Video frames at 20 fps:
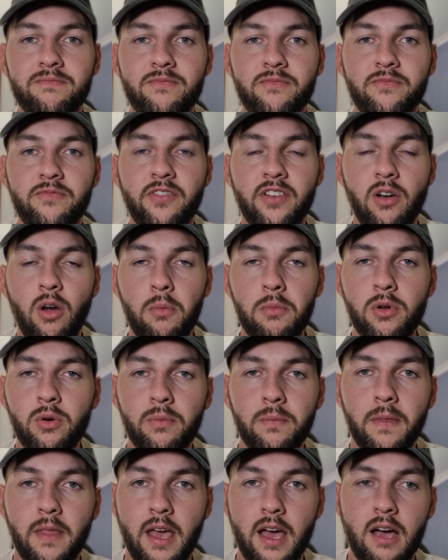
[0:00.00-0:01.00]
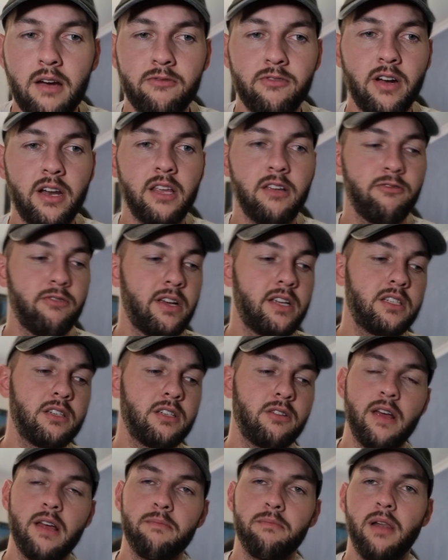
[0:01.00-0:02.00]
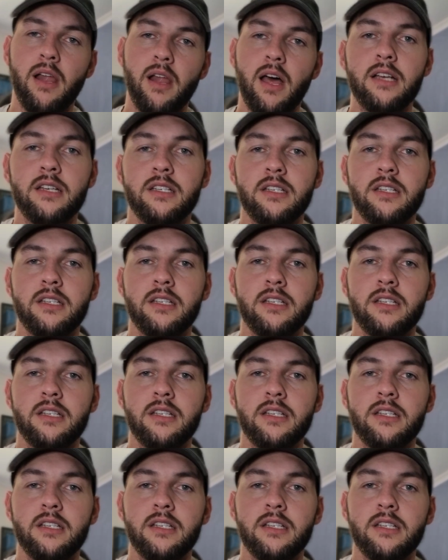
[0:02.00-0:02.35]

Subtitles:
phenomenal, running rings around players.